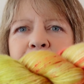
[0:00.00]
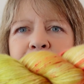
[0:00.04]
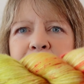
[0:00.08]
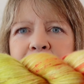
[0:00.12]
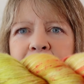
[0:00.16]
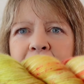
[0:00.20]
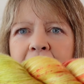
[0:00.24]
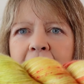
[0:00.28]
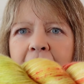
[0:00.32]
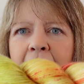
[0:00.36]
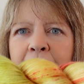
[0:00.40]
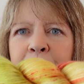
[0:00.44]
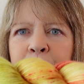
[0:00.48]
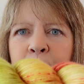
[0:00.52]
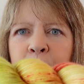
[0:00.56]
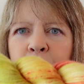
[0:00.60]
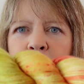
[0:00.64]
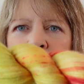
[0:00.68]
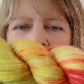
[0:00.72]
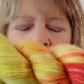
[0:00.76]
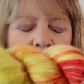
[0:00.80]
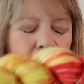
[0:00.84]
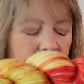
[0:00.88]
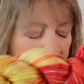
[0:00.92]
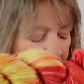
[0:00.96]
from Camel
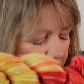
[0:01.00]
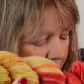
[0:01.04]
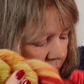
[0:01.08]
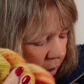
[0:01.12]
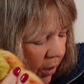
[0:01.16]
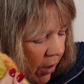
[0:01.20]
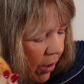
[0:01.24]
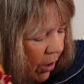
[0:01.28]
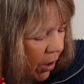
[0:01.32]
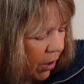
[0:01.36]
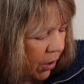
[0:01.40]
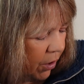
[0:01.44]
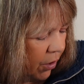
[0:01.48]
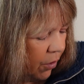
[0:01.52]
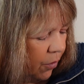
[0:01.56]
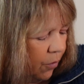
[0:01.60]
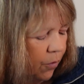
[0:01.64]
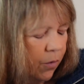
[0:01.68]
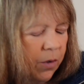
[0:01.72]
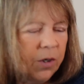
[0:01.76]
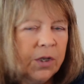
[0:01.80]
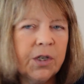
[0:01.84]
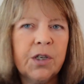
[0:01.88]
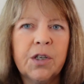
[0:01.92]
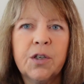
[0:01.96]
Yarns,
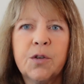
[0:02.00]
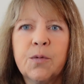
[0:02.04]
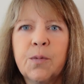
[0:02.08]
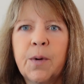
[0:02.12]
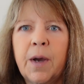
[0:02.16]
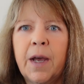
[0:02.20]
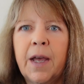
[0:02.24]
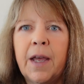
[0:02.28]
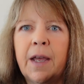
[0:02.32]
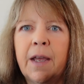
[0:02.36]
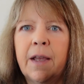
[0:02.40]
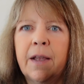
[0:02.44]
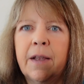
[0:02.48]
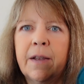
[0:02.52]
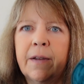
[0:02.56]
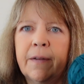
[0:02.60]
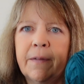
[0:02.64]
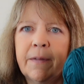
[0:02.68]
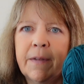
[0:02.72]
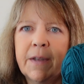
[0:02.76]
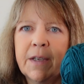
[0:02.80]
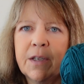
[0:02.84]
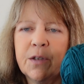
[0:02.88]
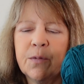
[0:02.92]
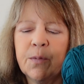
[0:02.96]
which is where
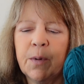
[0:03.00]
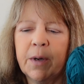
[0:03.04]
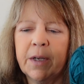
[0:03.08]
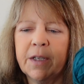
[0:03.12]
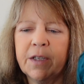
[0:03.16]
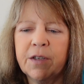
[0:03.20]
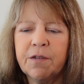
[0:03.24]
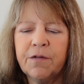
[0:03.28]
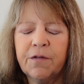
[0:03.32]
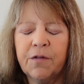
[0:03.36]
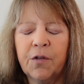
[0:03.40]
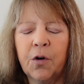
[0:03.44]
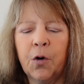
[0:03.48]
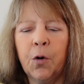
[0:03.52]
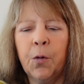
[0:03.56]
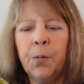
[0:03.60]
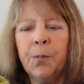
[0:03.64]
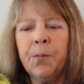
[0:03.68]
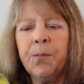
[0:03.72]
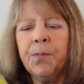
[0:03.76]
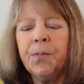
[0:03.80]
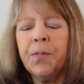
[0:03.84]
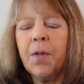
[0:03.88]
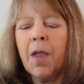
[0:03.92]
this one's from.